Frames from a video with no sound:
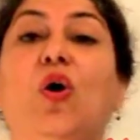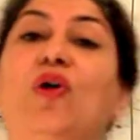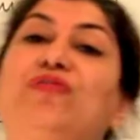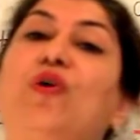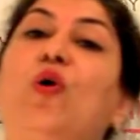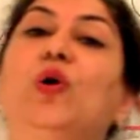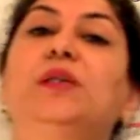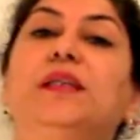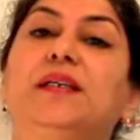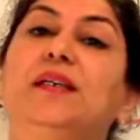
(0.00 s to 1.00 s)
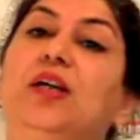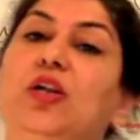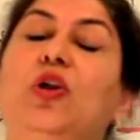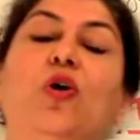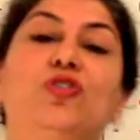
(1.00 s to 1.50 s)
of all the
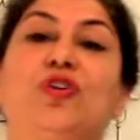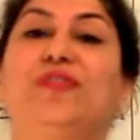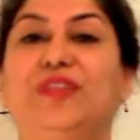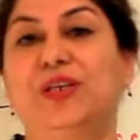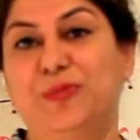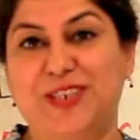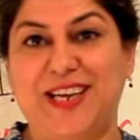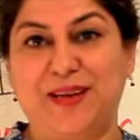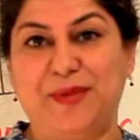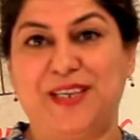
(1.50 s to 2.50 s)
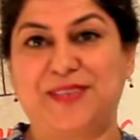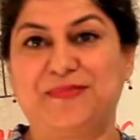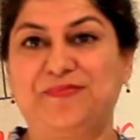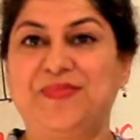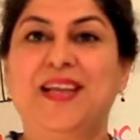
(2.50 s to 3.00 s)
laws of thermodynamics.